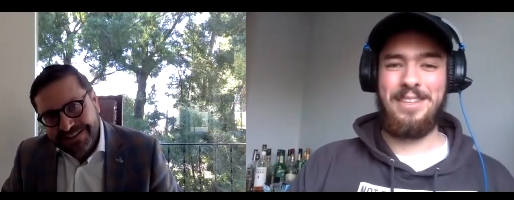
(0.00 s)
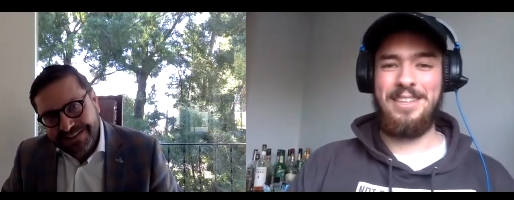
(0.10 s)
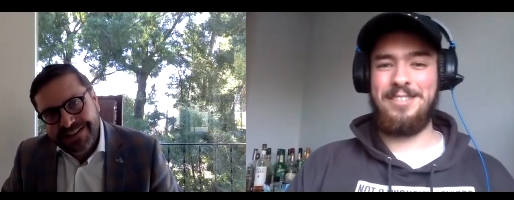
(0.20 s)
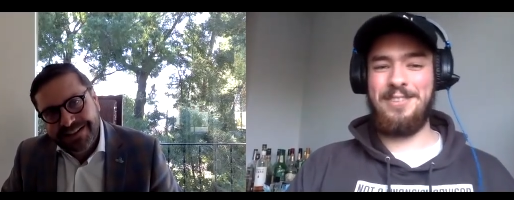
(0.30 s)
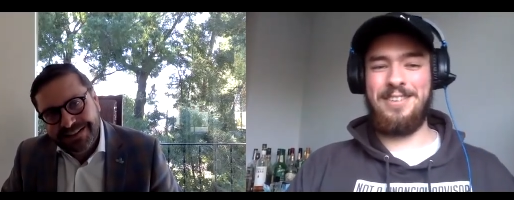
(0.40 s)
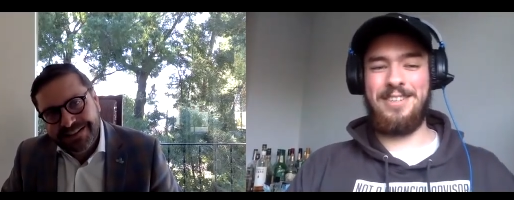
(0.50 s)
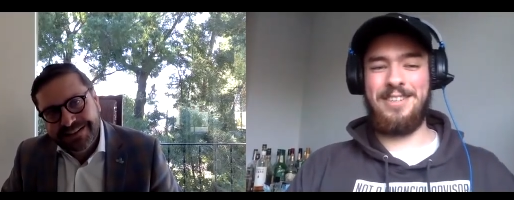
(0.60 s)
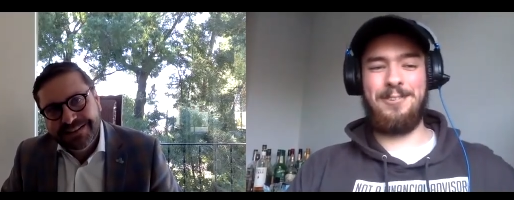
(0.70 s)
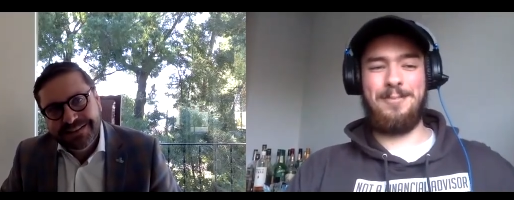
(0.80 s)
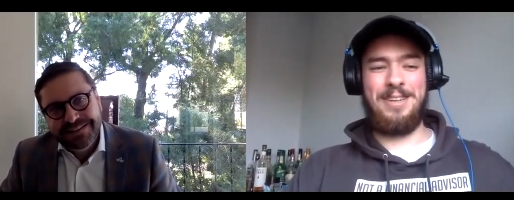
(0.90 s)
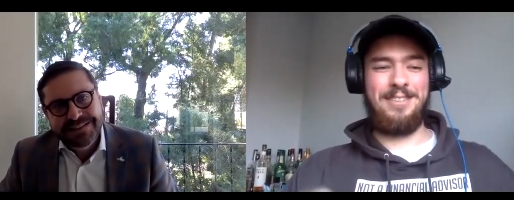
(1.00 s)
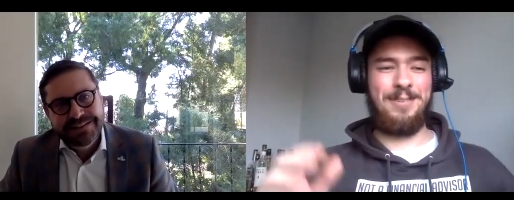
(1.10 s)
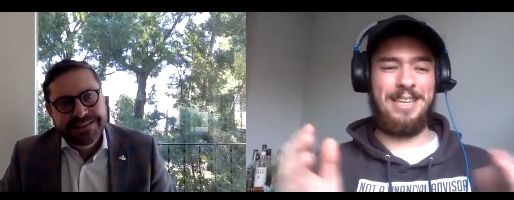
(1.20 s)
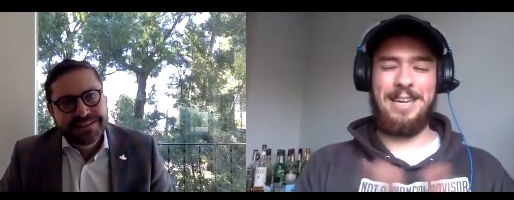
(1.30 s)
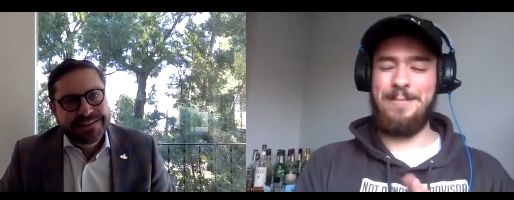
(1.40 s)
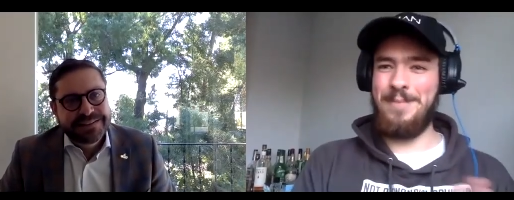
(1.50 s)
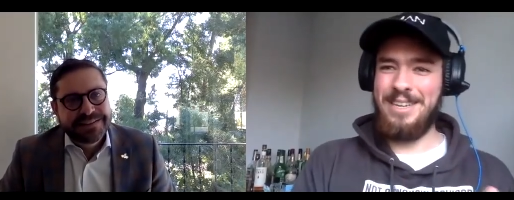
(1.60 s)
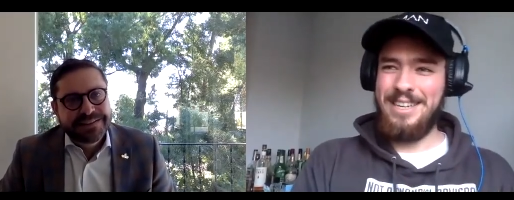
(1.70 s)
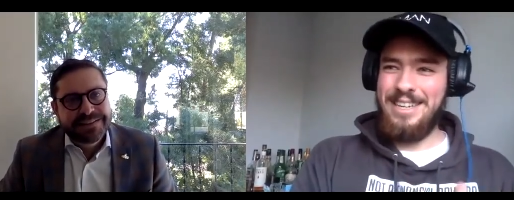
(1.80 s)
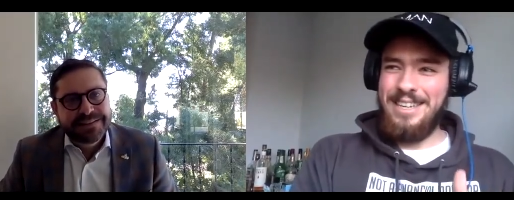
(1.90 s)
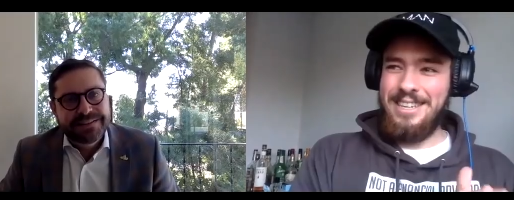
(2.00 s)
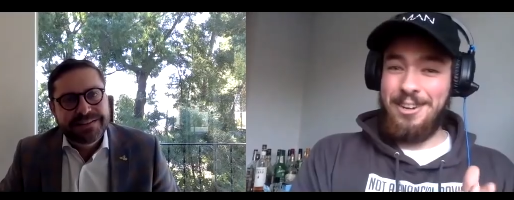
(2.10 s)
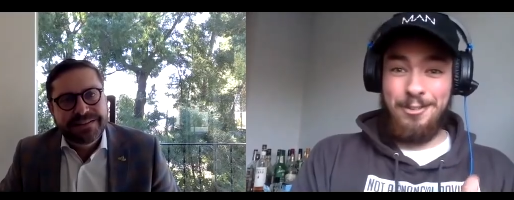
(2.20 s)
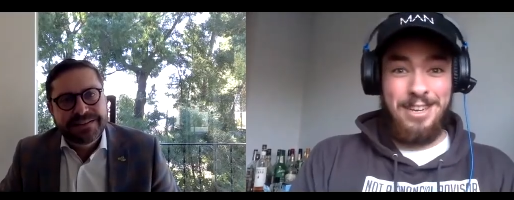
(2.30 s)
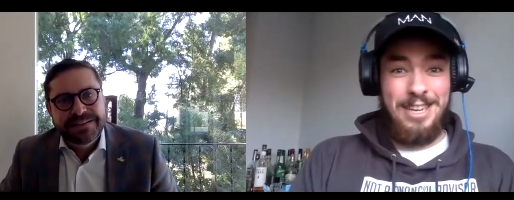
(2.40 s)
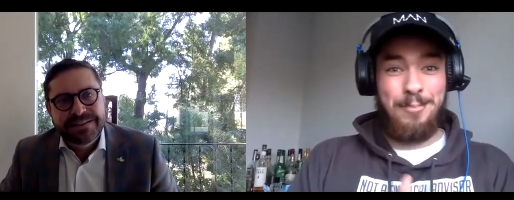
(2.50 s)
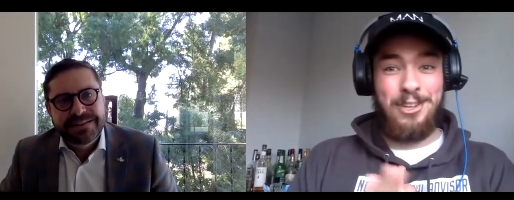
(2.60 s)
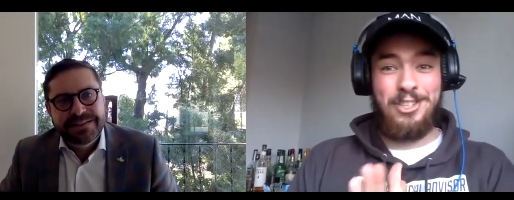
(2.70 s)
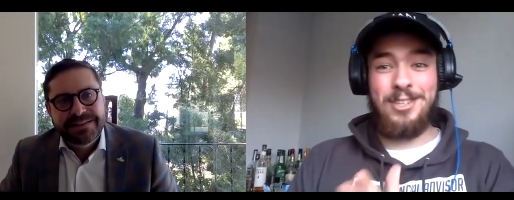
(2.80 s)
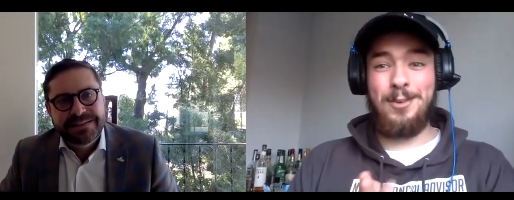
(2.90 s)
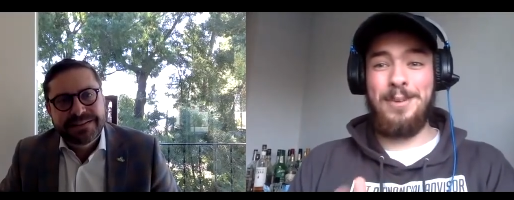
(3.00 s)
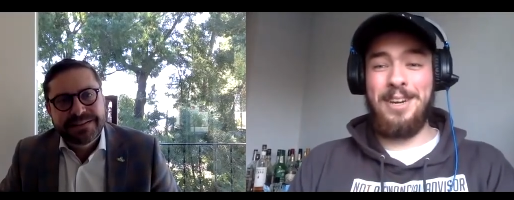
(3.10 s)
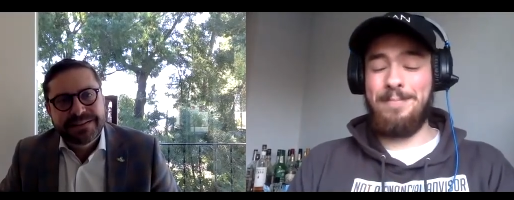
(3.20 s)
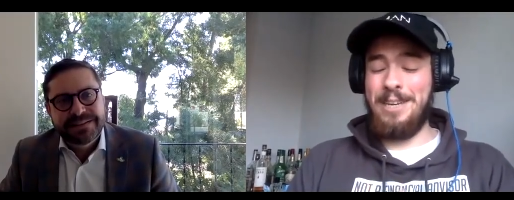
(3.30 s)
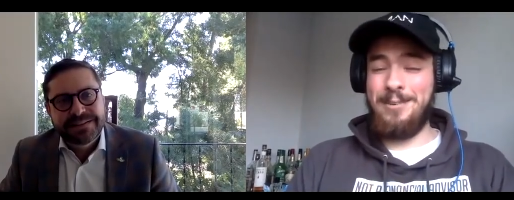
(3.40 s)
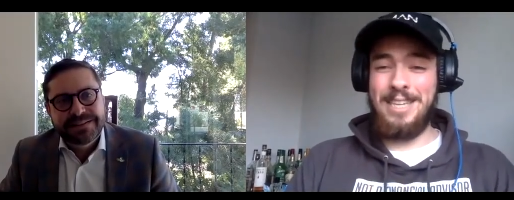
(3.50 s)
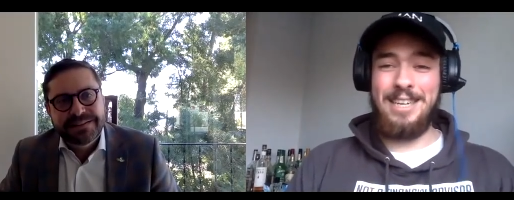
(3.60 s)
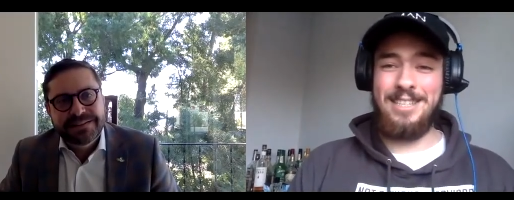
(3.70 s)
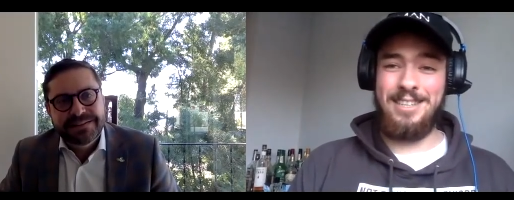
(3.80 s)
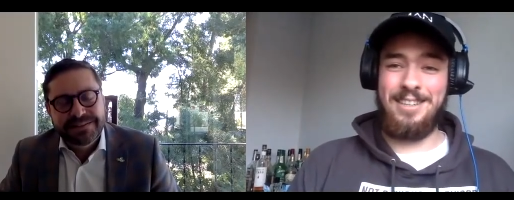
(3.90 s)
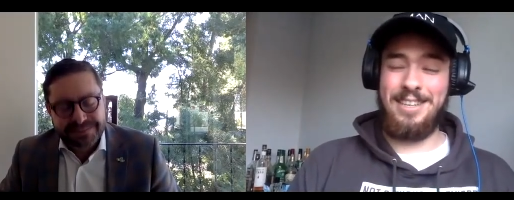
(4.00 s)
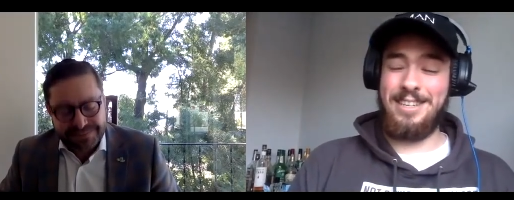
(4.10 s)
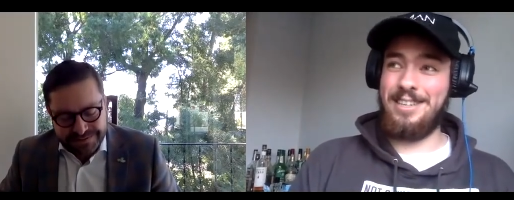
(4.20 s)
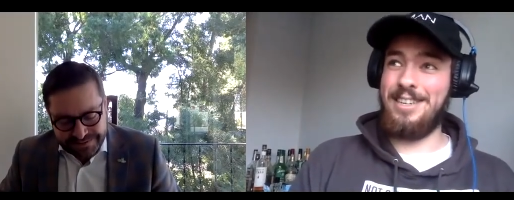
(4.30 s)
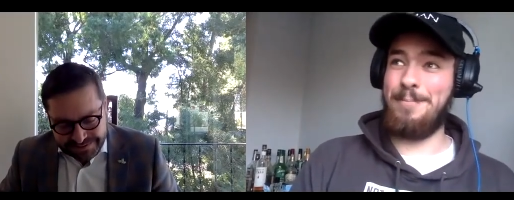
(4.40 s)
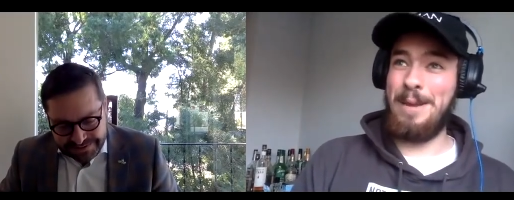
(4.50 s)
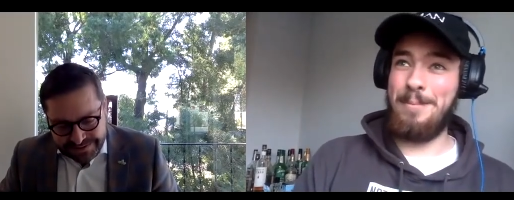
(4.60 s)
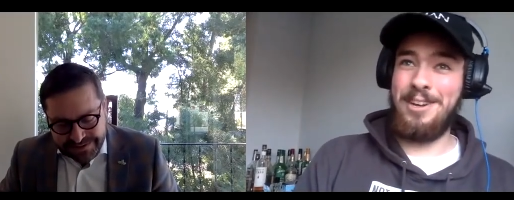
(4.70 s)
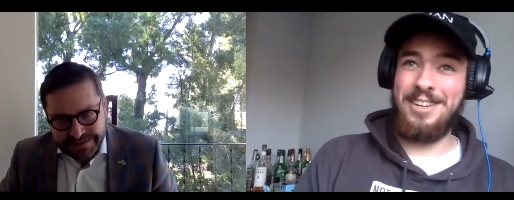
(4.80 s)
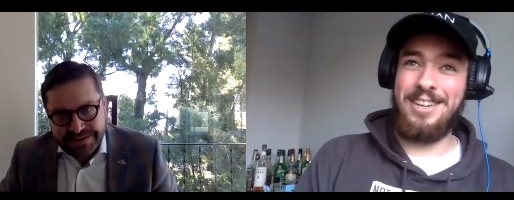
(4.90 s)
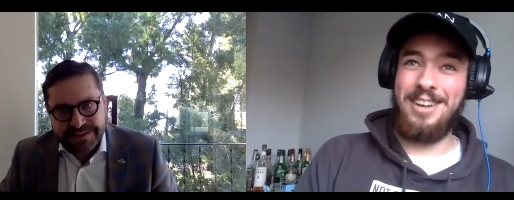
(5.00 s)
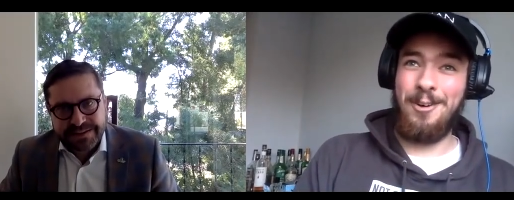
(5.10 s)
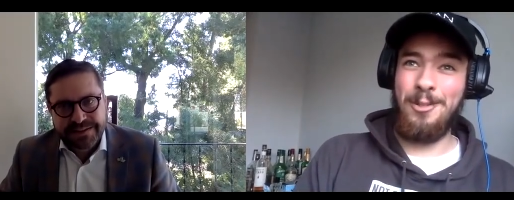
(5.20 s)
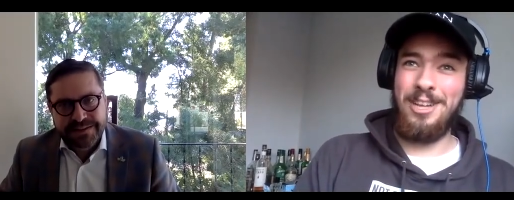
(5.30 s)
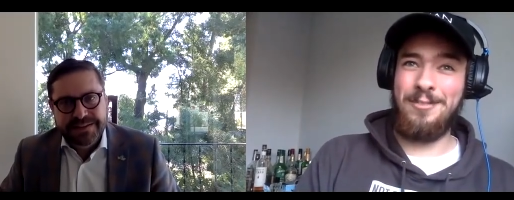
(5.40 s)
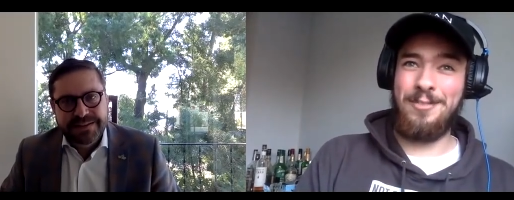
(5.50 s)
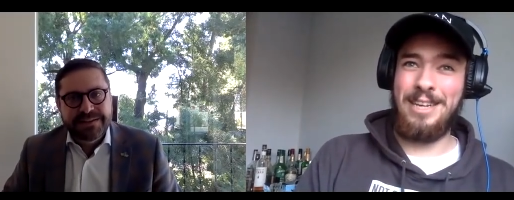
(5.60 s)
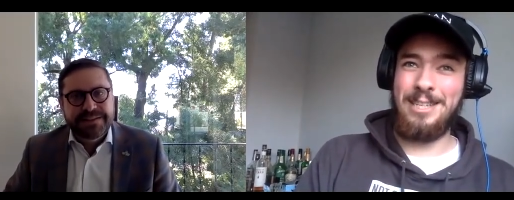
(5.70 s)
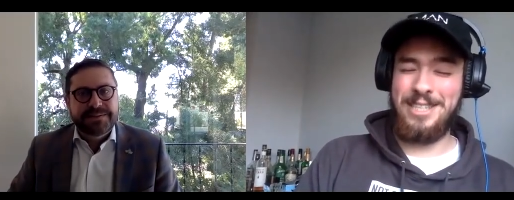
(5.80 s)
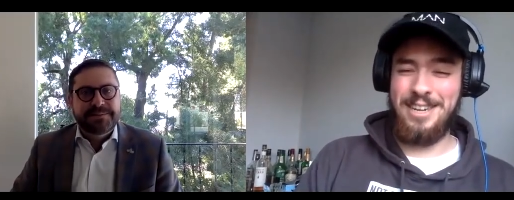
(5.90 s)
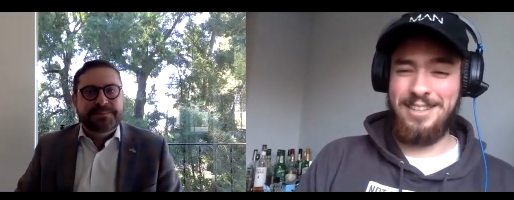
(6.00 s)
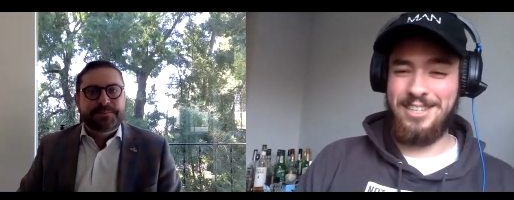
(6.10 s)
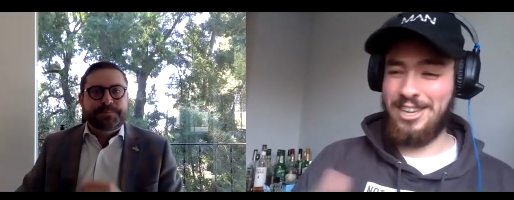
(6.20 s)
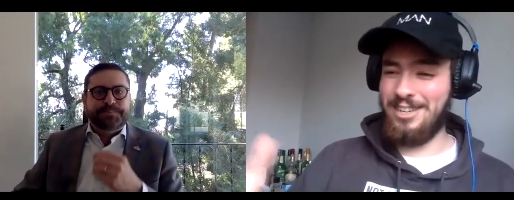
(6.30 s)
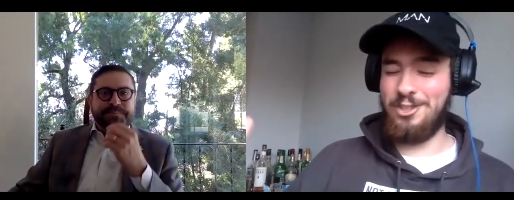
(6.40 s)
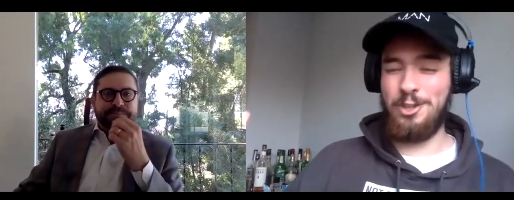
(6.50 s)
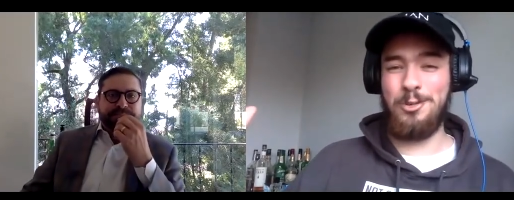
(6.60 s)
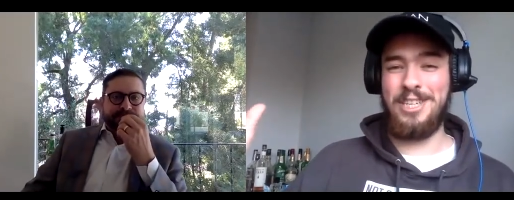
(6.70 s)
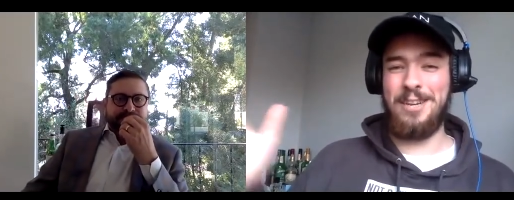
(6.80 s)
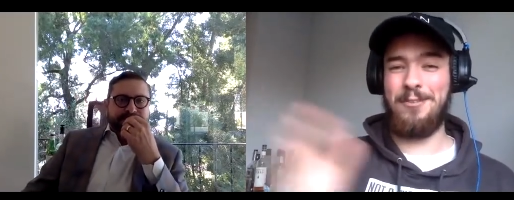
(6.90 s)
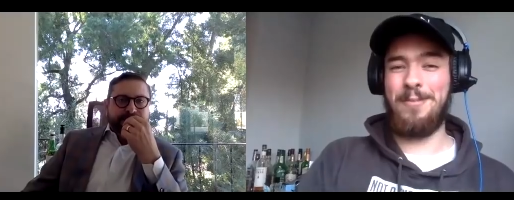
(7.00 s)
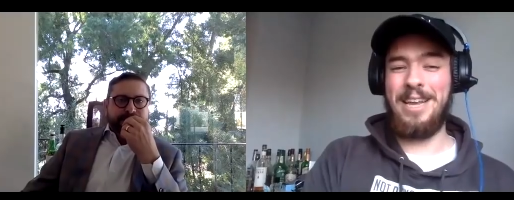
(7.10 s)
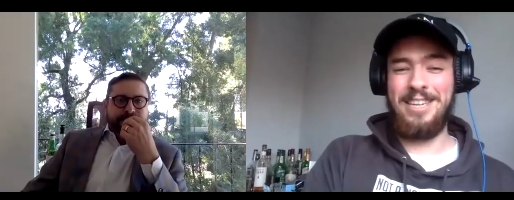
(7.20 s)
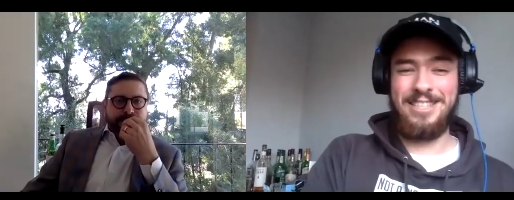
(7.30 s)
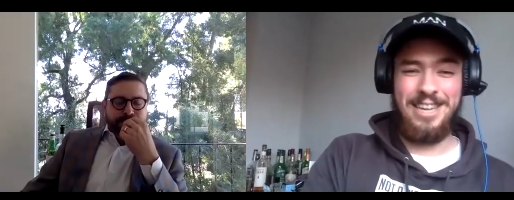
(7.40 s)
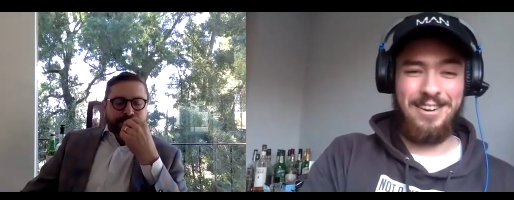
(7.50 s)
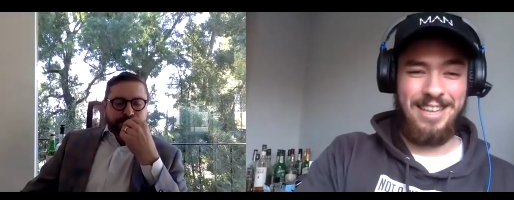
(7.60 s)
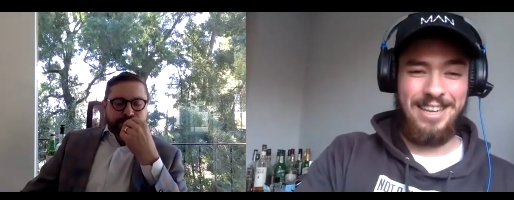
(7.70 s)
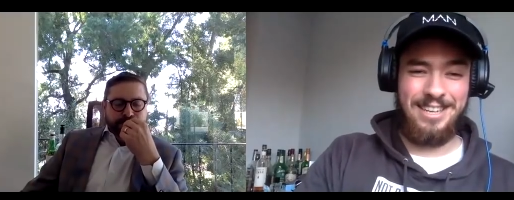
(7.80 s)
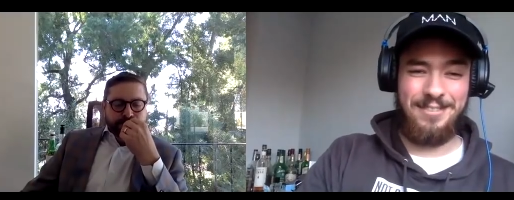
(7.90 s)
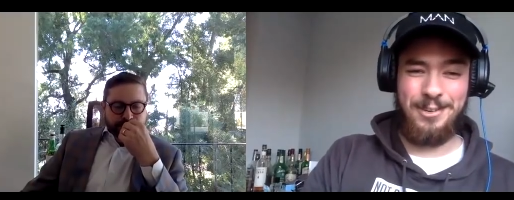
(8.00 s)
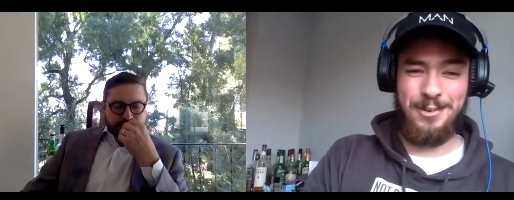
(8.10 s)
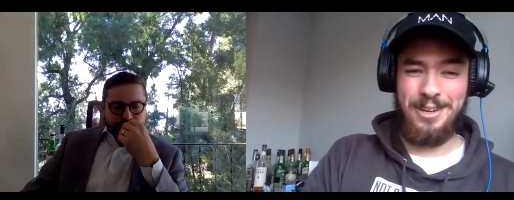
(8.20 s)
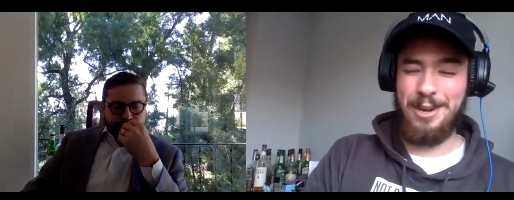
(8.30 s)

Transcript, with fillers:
Speaker 1: That's very cool, Brendan. Well, um, I really appreciate you coming on. That was excellent. I think people got a, a, whole lot of, as we say on this channel, juicy information out of that interview.